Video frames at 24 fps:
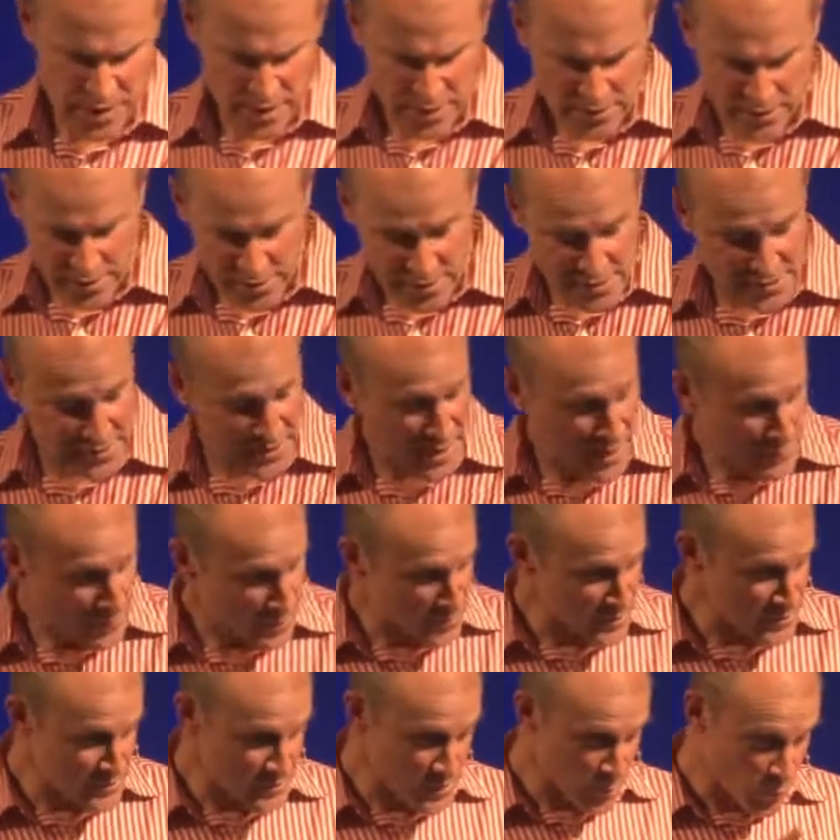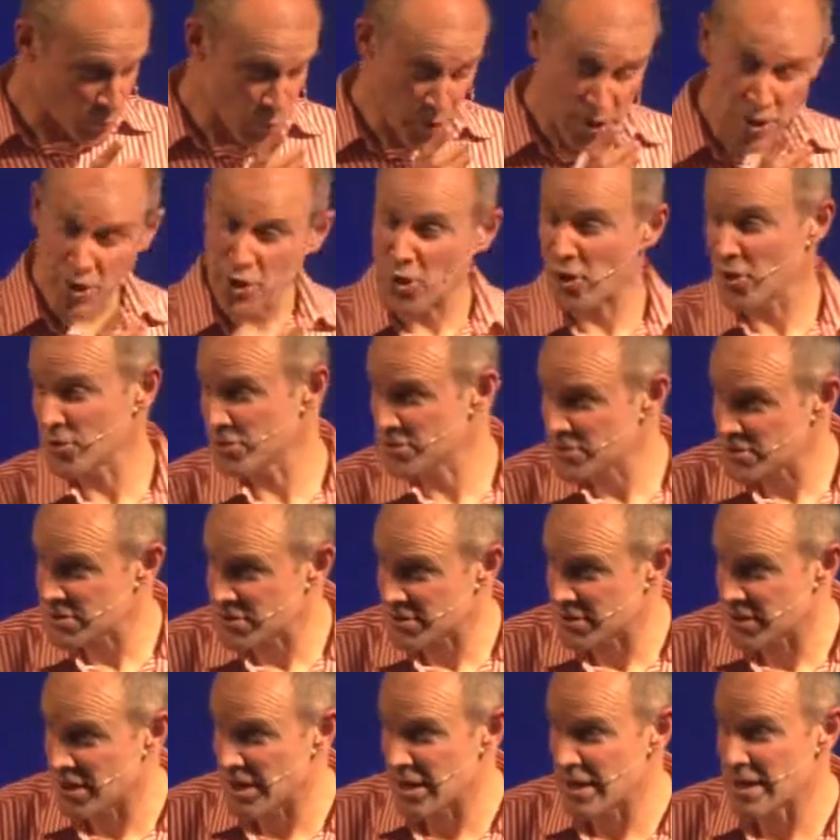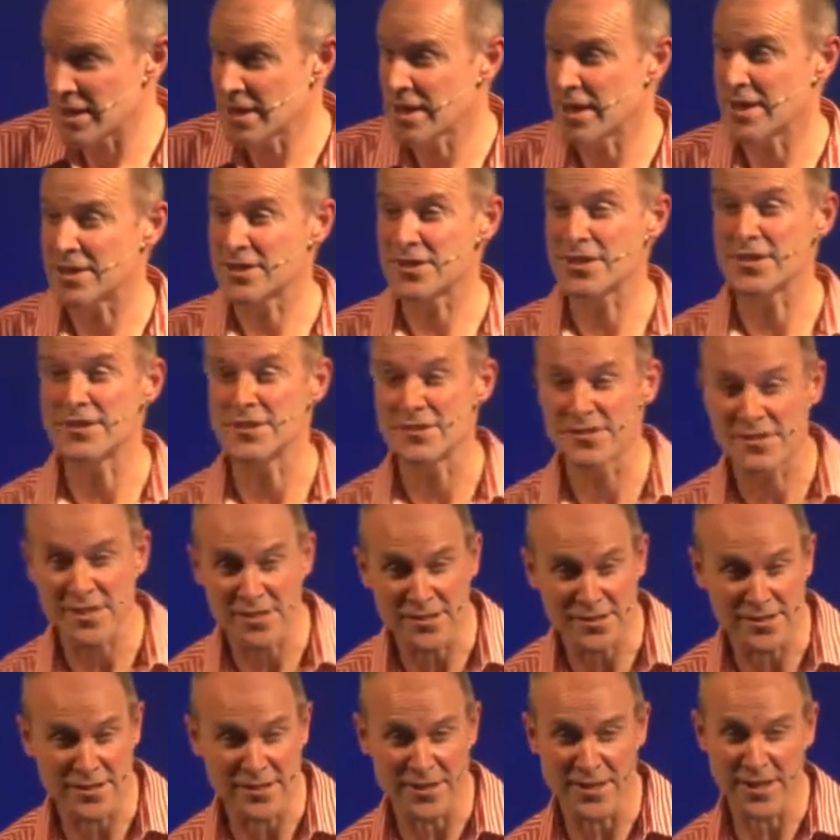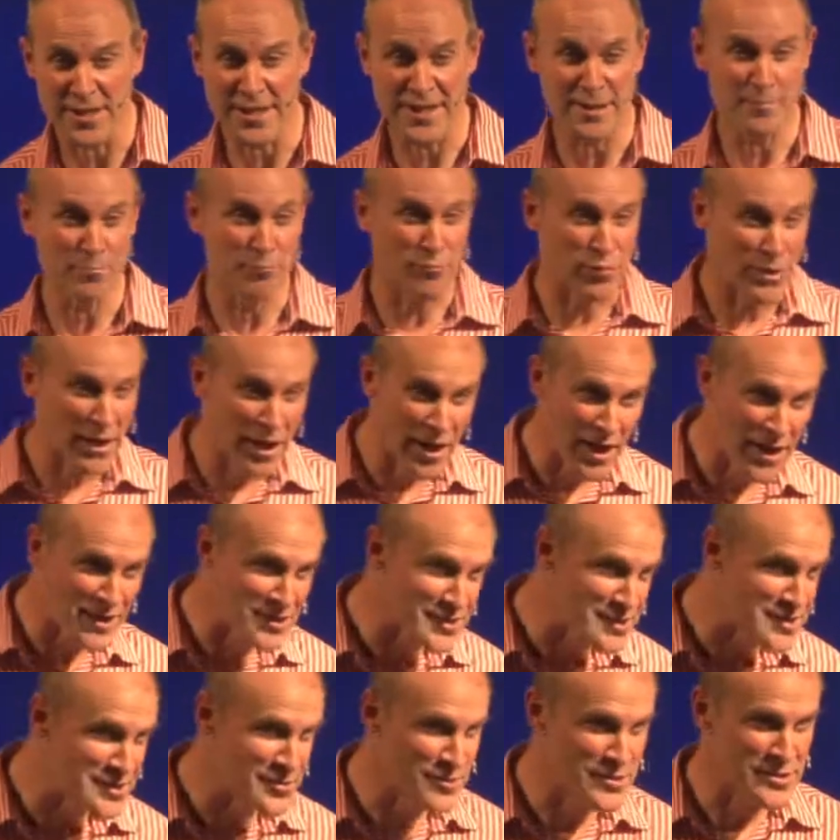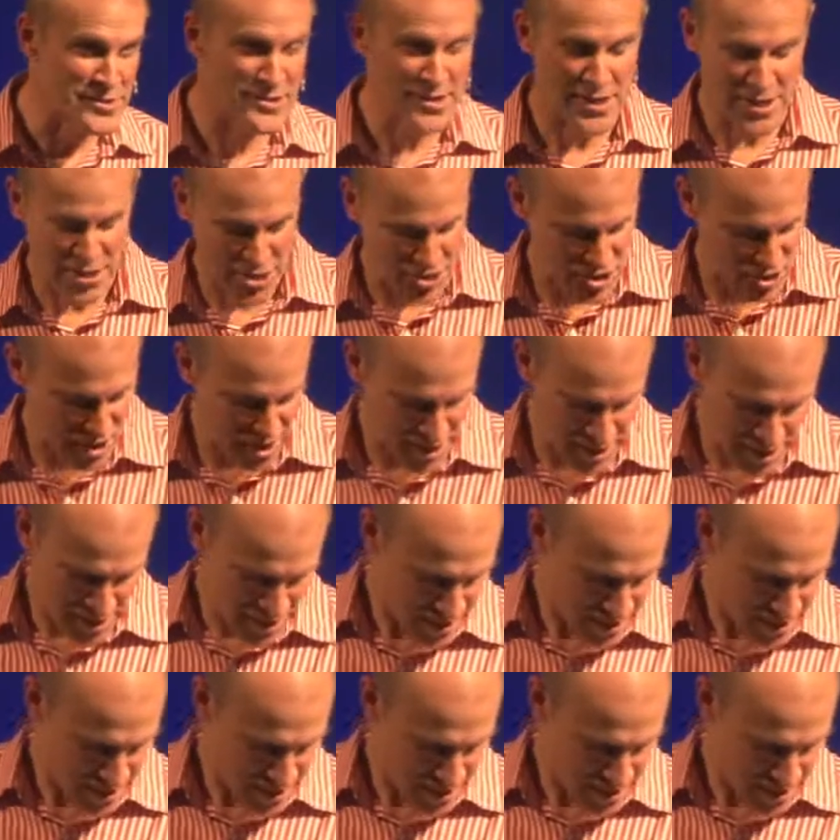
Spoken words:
The disciples were constantly and consistently blind to his teaching.